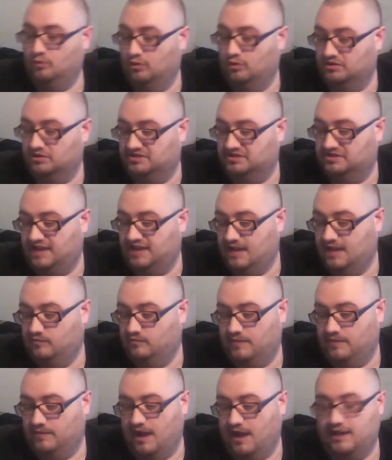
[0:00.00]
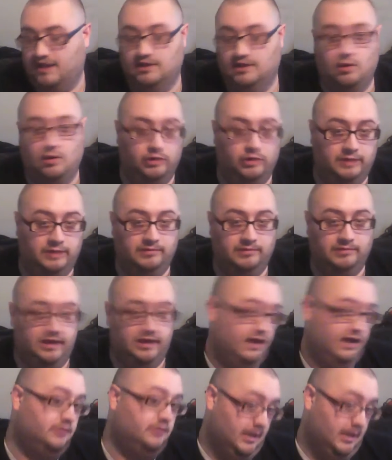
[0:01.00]
course, the Game Boy Pocket only
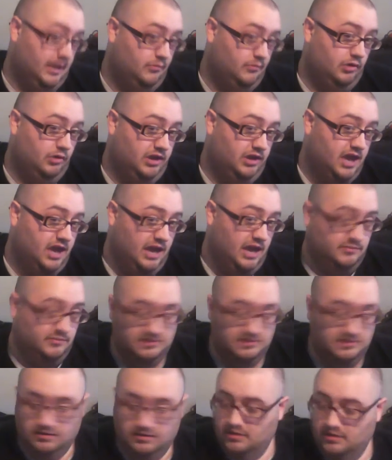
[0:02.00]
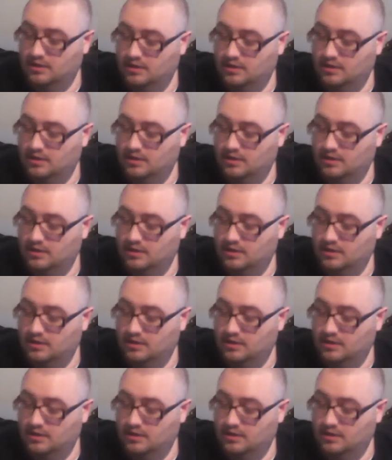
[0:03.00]
played Game Boy games.